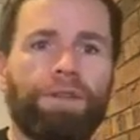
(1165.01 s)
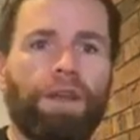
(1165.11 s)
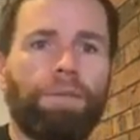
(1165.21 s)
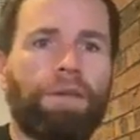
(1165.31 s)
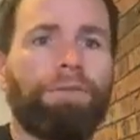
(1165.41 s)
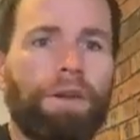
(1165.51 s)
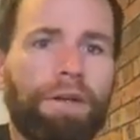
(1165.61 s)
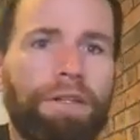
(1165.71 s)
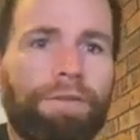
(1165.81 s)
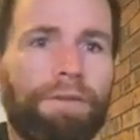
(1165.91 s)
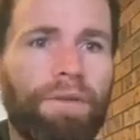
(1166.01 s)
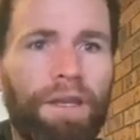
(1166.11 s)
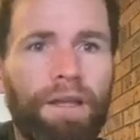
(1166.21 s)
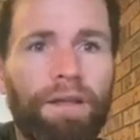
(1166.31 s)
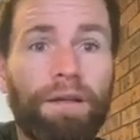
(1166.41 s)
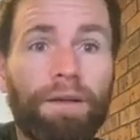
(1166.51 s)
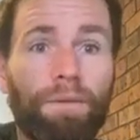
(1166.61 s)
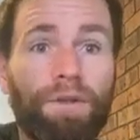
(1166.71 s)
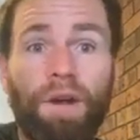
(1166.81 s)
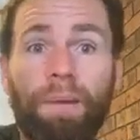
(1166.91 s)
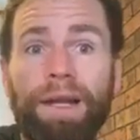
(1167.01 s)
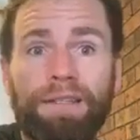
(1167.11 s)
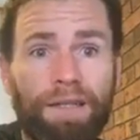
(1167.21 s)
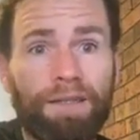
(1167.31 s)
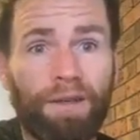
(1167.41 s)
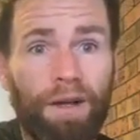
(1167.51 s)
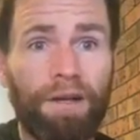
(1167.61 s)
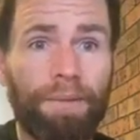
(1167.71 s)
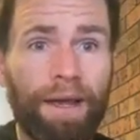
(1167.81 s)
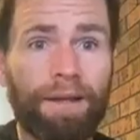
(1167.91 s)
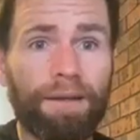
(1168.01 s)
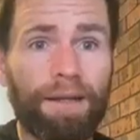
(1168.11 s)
It's going to be a very different thing, which I'm actually excited about.